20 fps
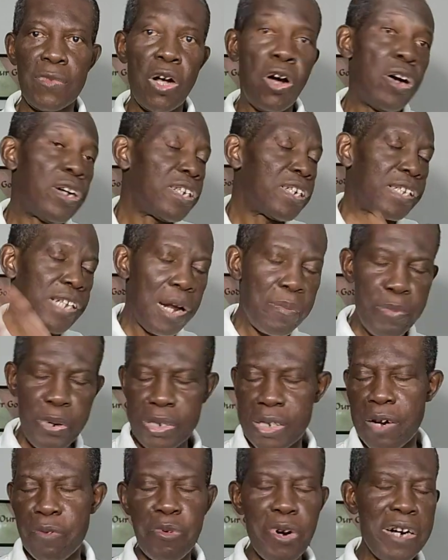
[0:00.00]
or is it
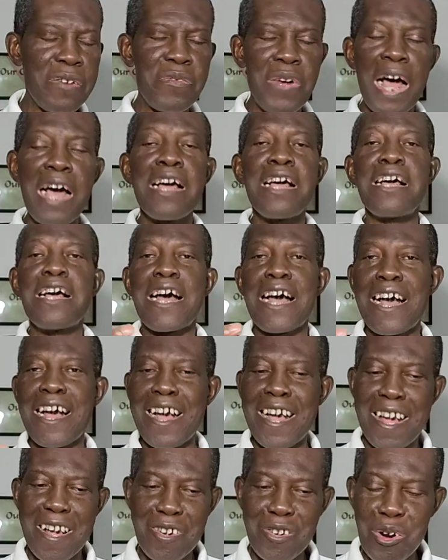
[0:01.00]
10%, whatever,
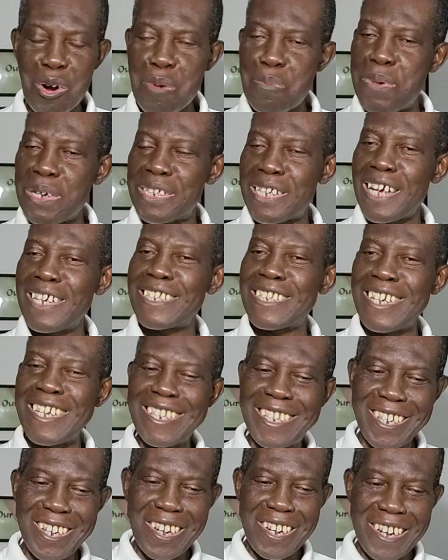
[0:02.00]
uh, you know,
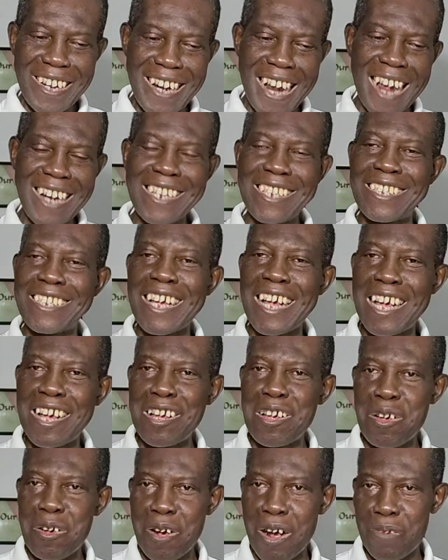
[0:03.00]
percentage that is
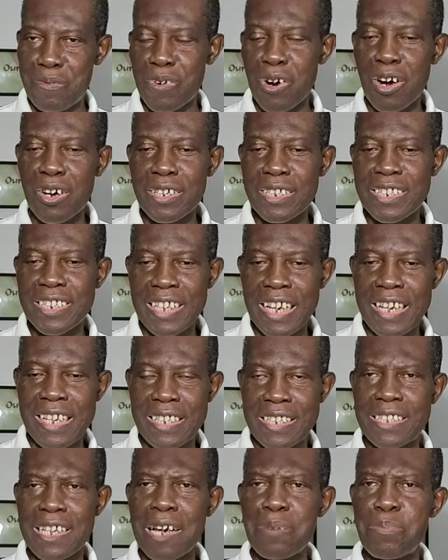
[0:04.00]
there. Of course,
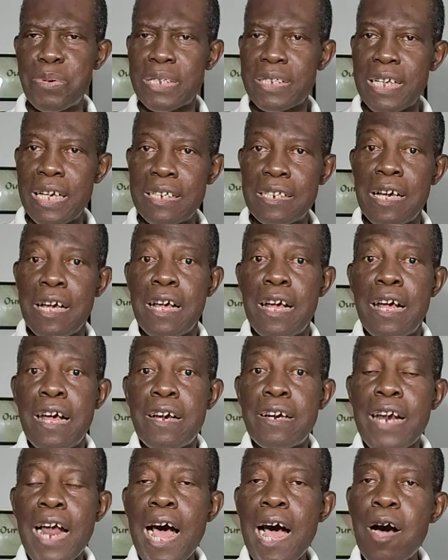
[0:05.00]
it's 10%.
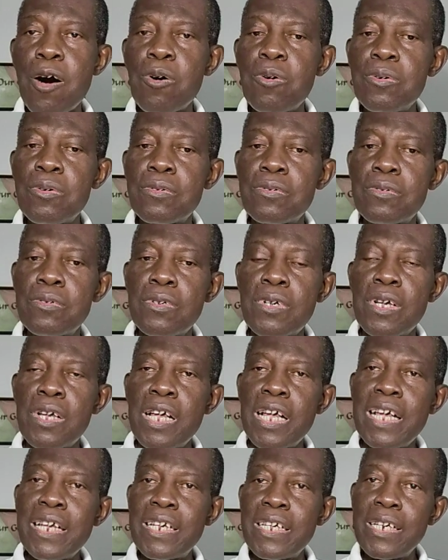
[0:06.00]
Now,
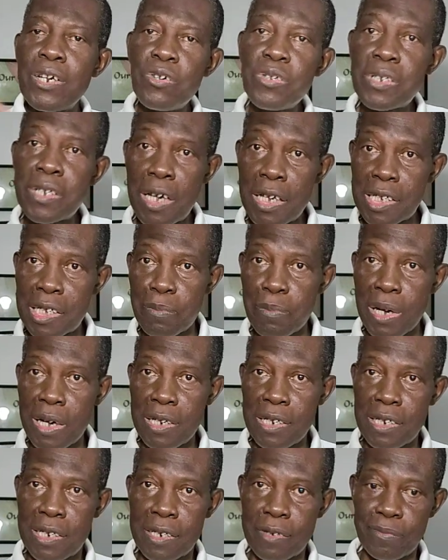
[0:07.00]
in the New
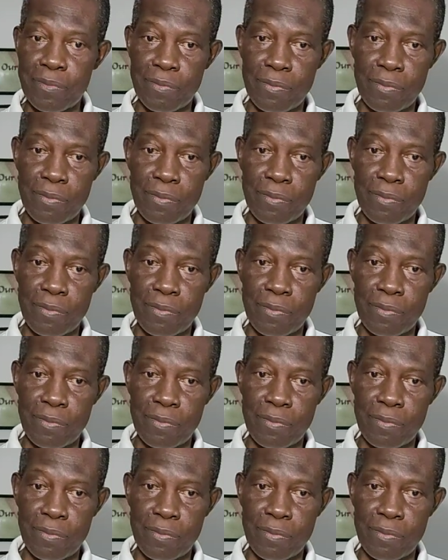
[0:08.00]
Testament,